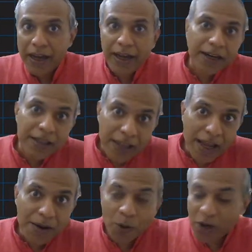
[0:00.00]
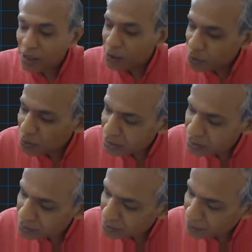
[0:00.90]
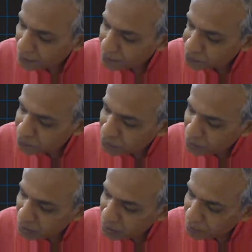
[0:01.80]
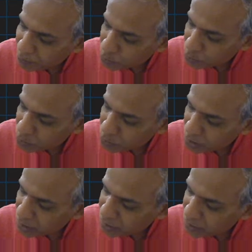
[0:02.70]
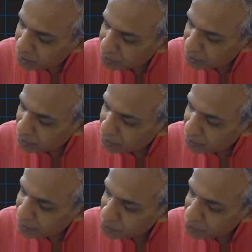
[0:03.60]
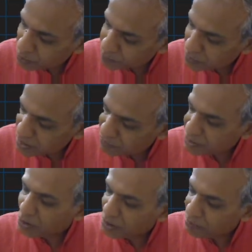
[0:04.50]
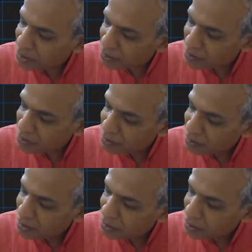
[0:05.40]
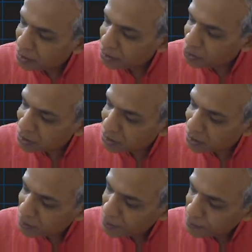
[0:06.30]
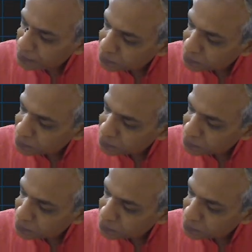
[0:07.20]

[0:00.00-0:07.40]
And then what I'll do is um, keep using it till it gets to the safety stock limit, reorder,